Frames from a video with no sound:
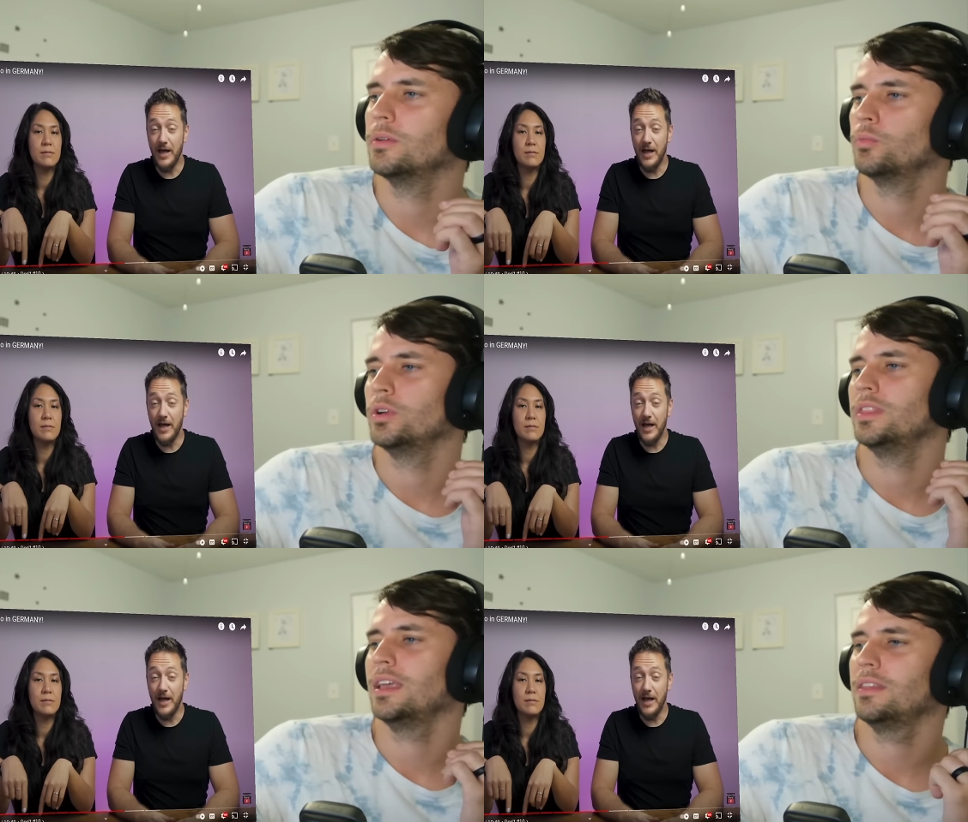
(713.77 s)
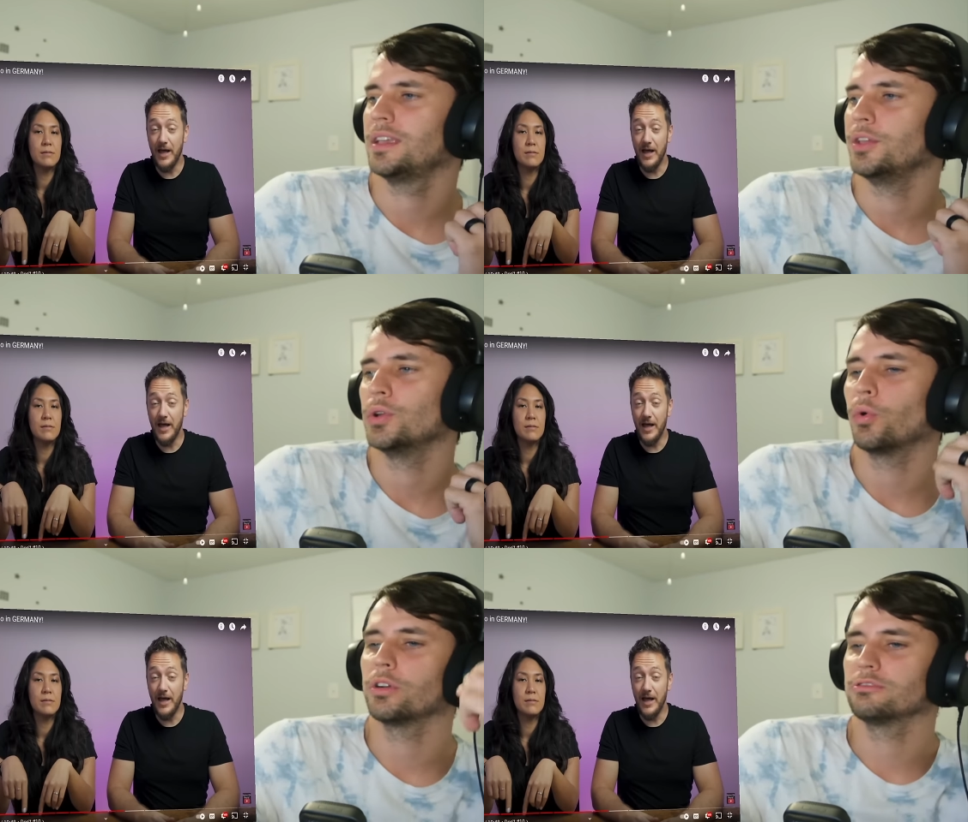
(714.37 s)
Speaker 1: would they think
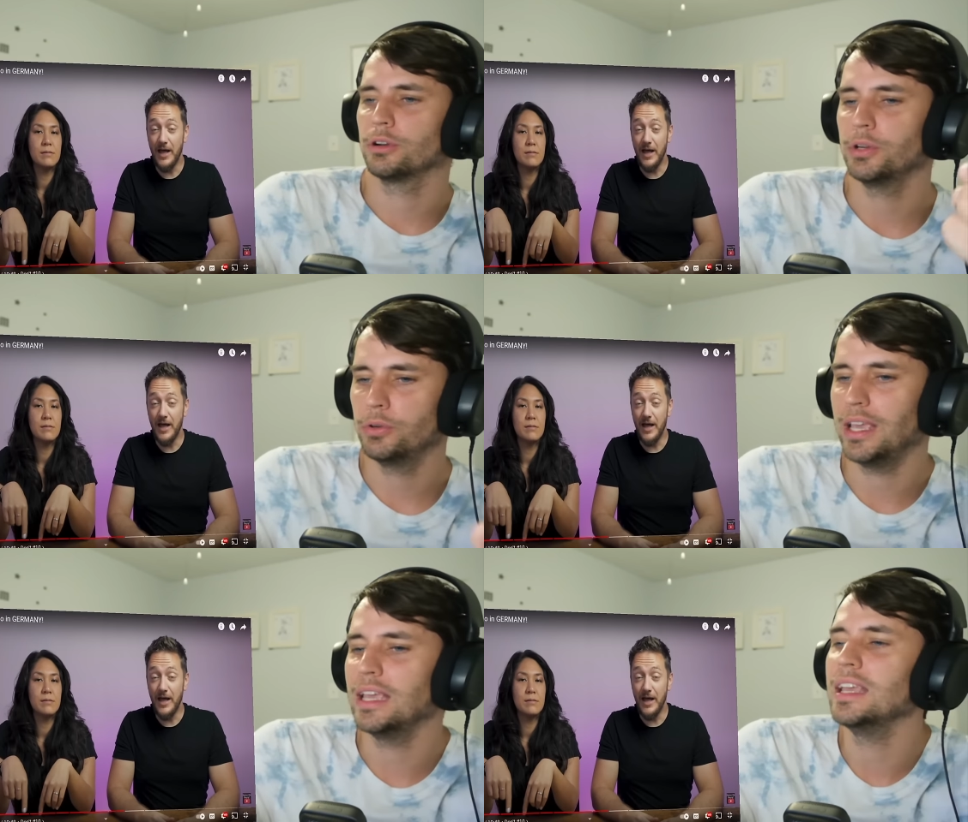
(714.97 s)
you're rude